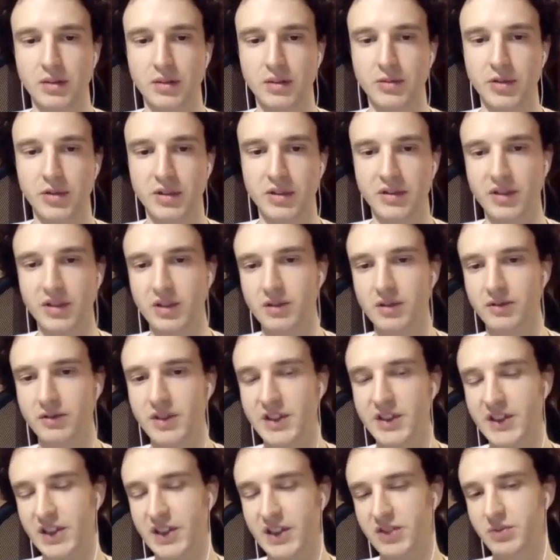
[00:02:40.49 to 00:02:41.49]
You can think of
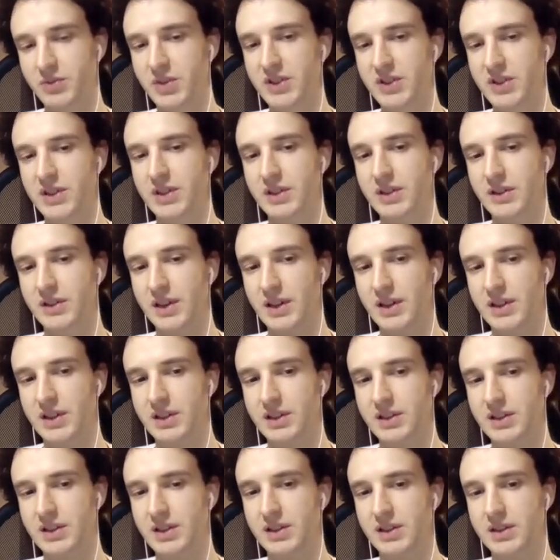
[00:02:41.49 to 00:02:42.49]
this as being
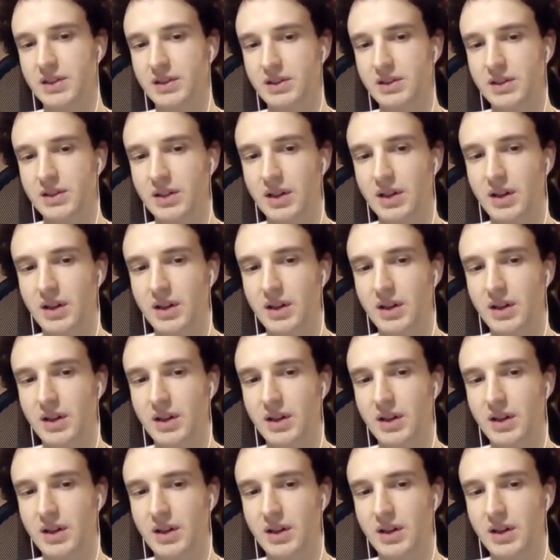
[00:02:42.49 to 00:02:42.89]
that